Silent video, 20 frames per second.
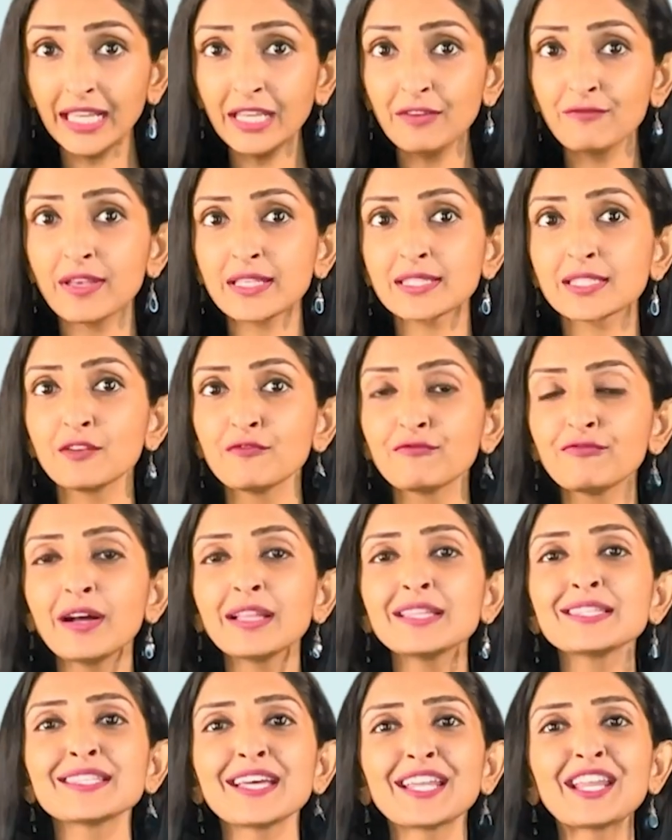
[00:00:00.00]
invest in
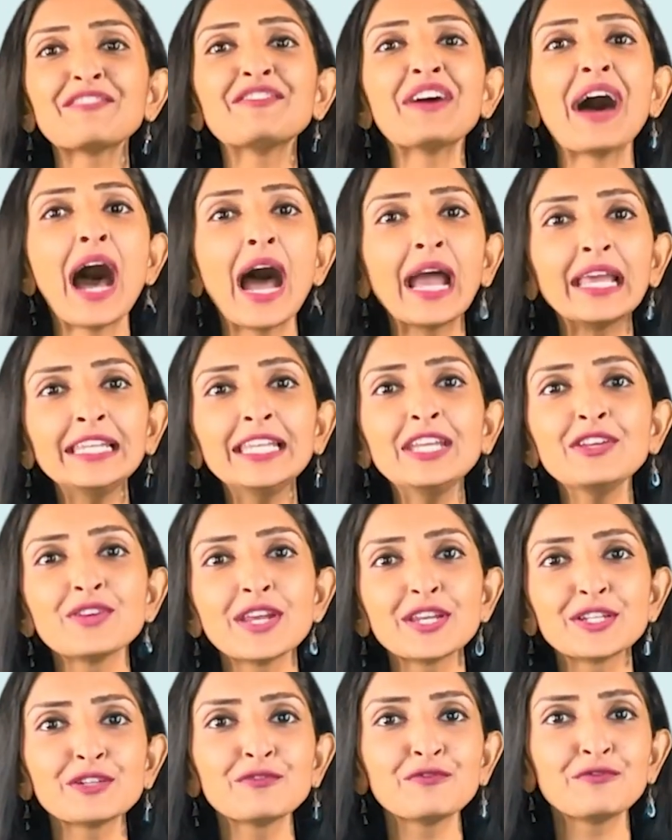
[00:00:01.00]
funds that have highly
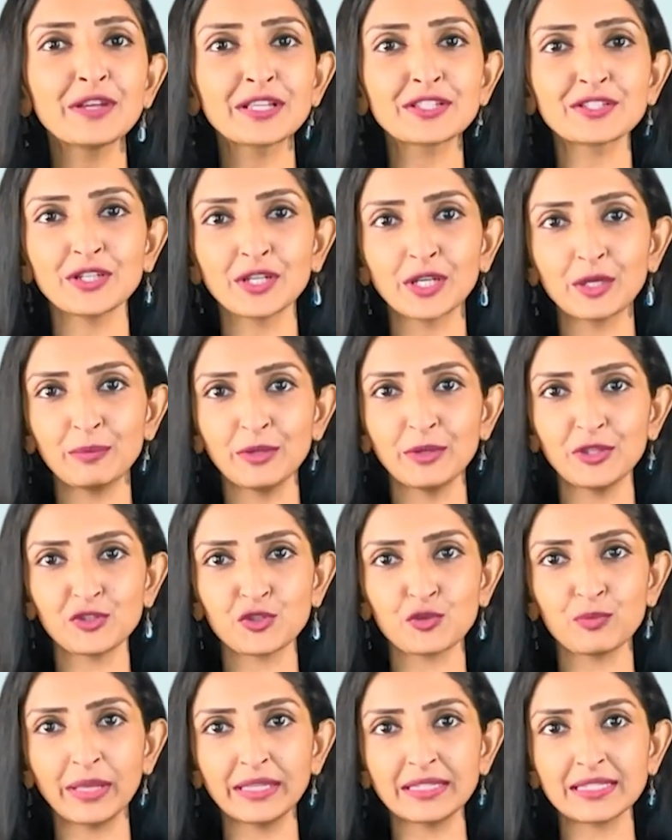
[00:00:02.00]
rated fixed income
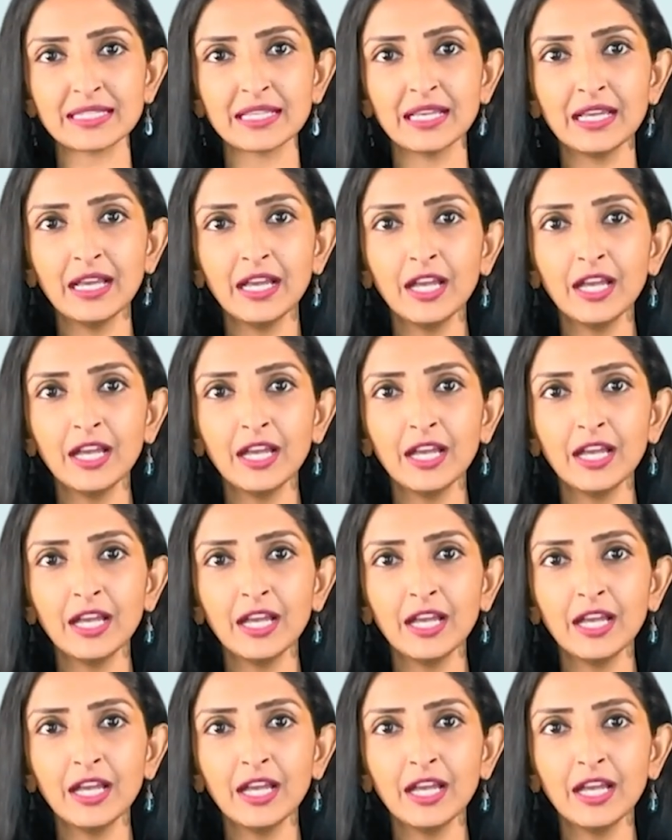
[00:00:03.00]
instruments.